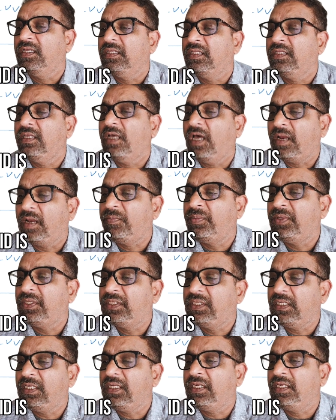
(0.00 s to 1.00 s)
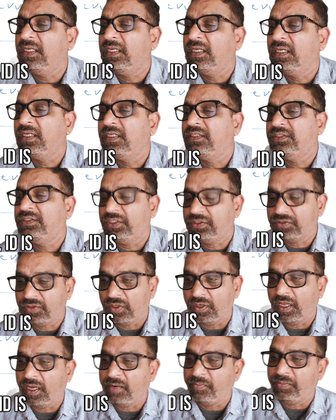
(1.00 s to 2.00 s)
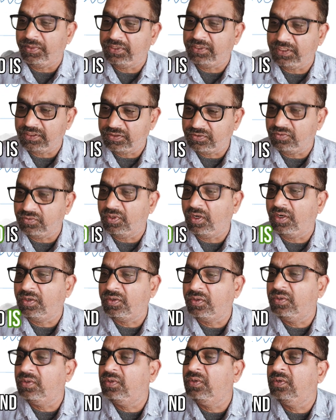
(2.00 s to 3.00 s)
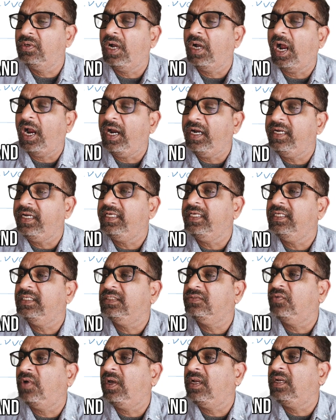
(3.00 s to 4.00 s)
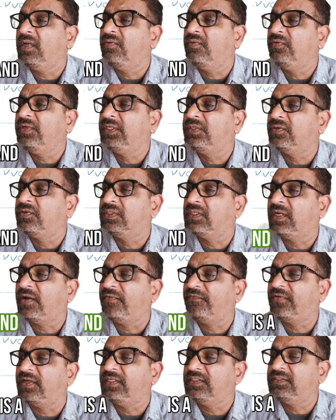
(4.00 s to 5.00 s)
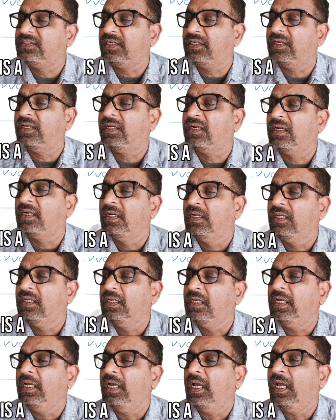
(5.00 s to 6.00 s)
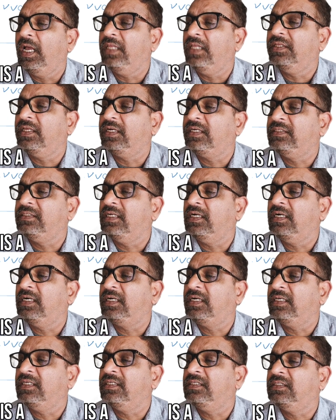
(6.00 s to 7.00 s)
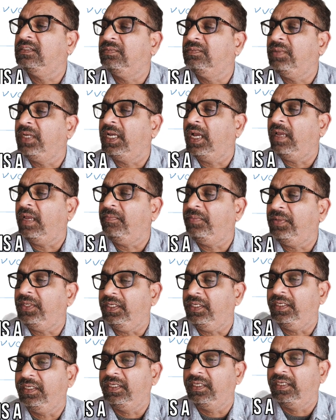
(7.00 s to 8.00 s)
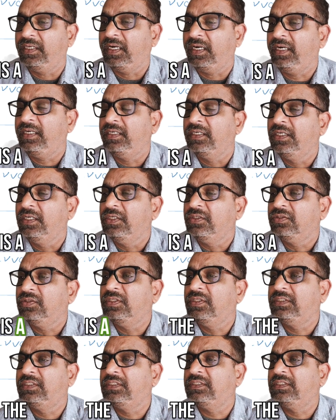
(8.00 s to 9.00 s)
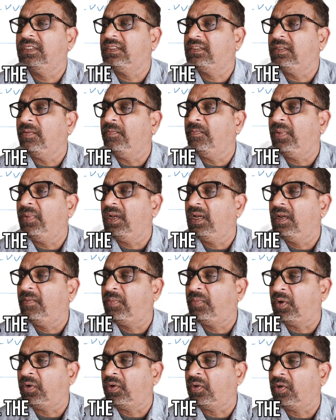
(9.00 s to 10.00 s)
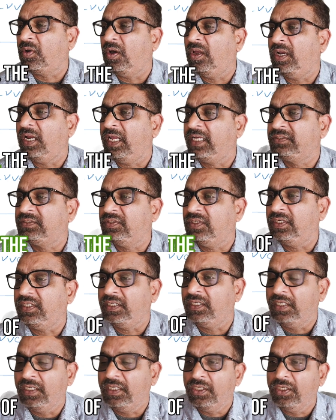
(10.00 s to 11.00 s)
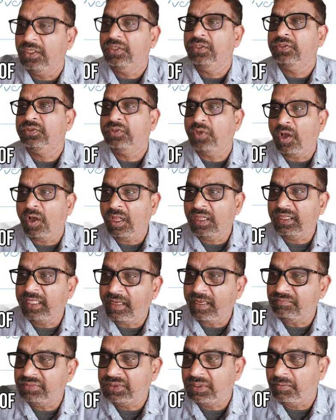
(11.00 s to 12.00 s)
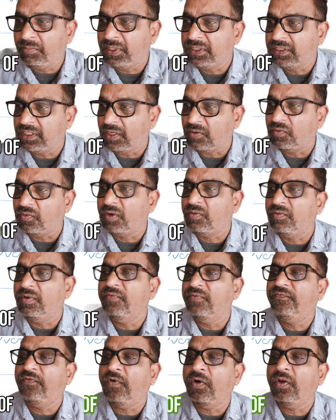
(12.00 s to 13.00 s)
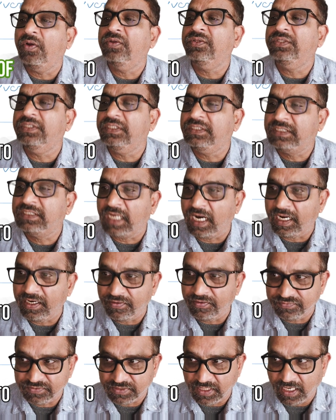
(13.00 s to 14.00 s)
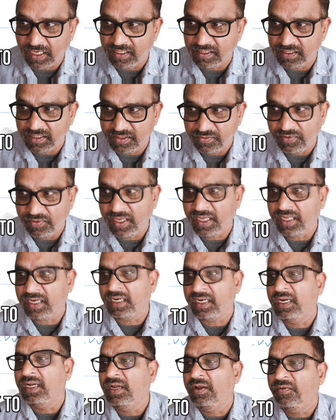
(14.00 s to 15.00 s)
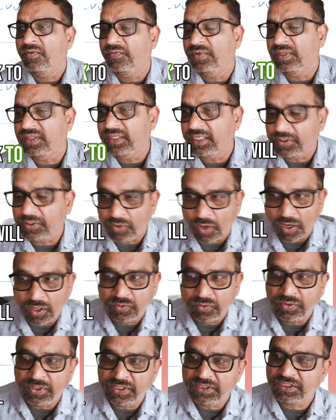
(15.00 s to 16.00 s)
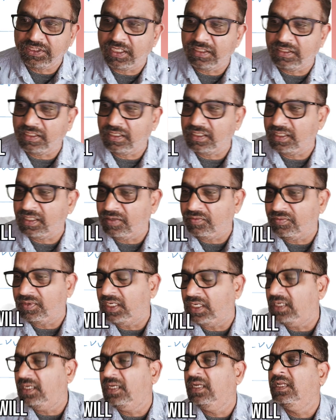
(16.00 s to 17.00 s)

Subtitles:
the RPC, JSON-RPC is 2.0, ID is 1, which was referenced here, and the result is big IP, right? So this is a simple protocol actually. So all the MCP server will follow this kind of standard where when they talk to each other, they will,